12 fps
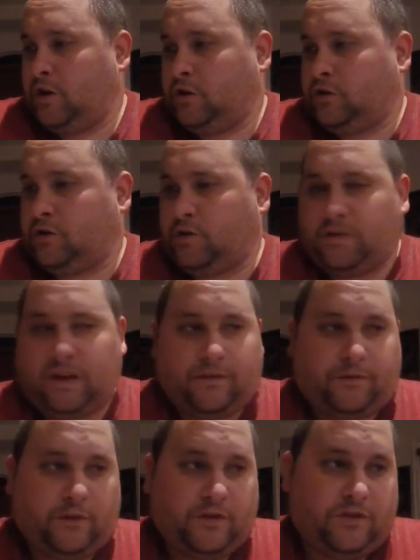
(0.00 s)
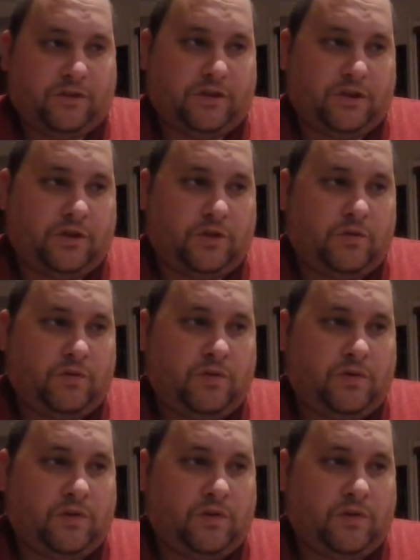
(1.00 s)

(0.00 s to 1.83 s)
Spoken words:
So without further ado,